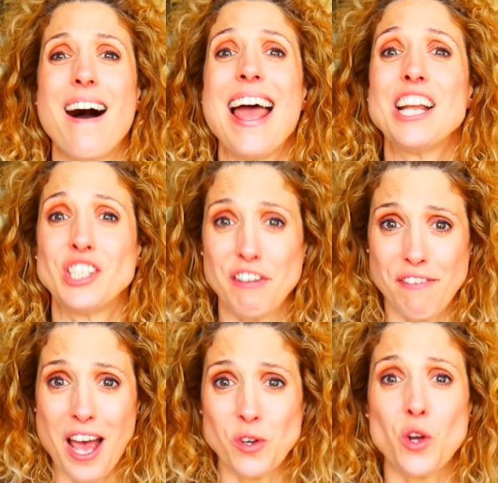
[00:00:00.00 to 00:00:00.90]
actually
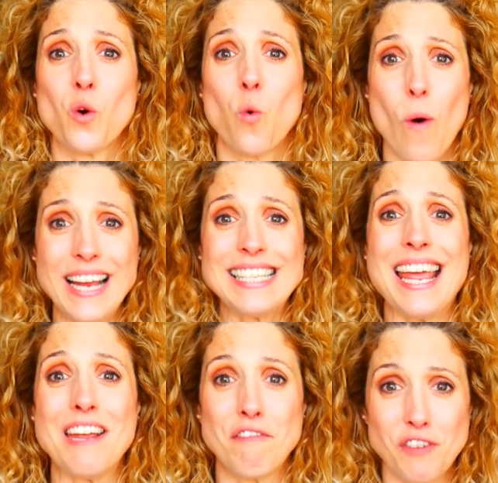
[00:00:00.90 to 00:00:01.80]
found quite
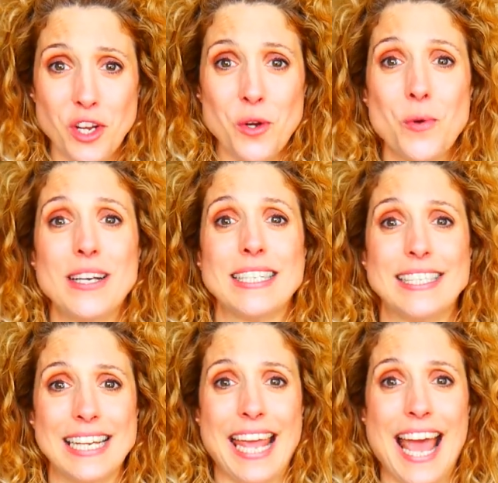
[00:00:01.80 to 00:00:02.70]
a few
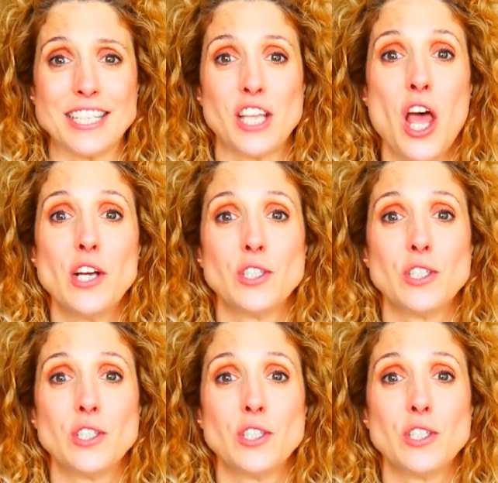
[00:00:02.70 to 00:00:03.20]
silly hats.